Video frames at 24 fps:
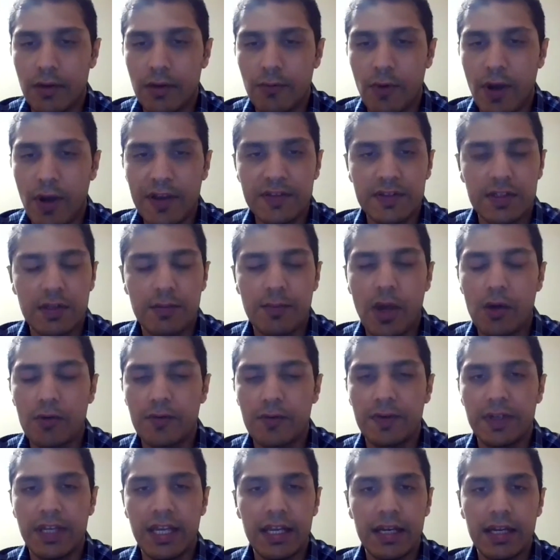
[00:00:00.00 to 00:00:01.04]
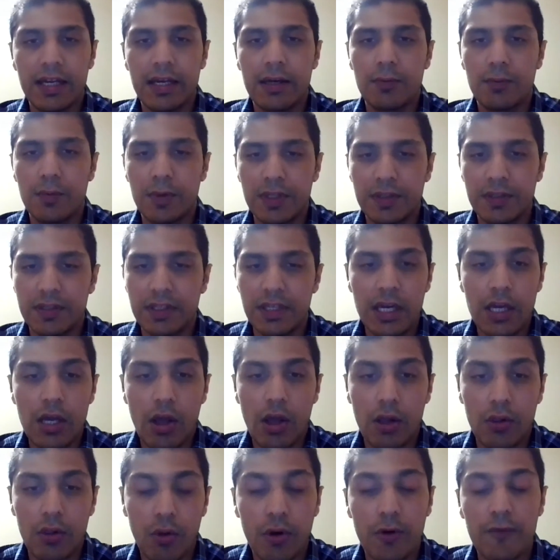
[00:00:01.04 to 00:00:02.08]
vast amount of data with
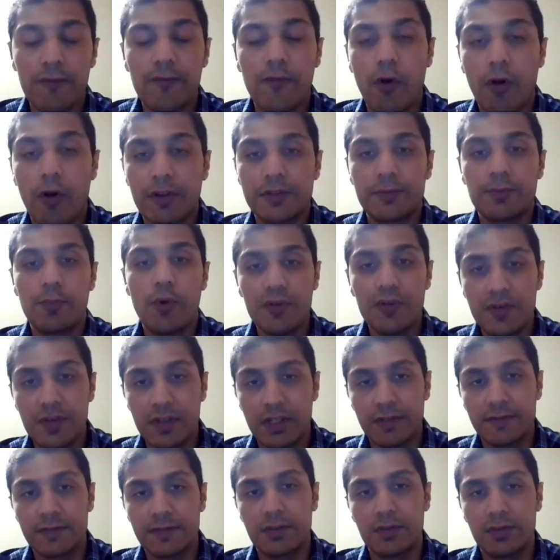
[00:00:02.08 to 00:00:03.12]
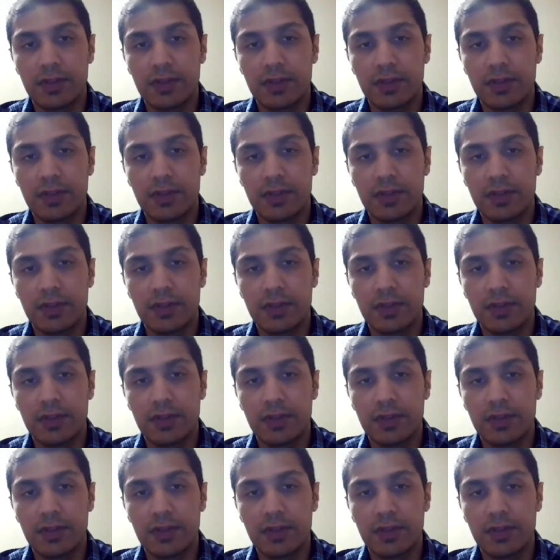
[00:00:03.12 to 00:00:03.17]
a lot of false positives.